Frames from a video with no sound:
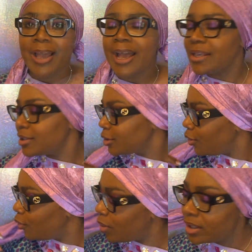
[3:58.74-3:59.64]
guys,
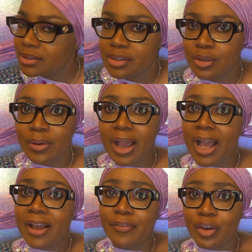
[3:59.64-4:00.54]
so once you
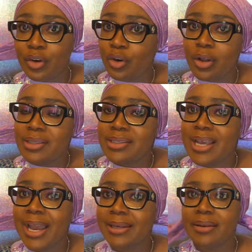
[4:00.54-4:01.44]
have your knots
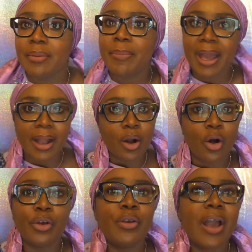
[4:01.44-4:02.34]
tied in the back,
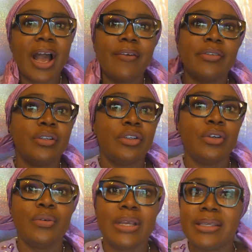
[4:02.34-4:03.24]
all you have to
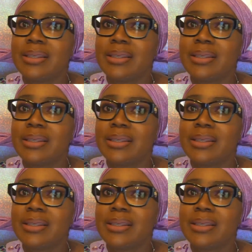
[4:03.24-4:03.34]
do is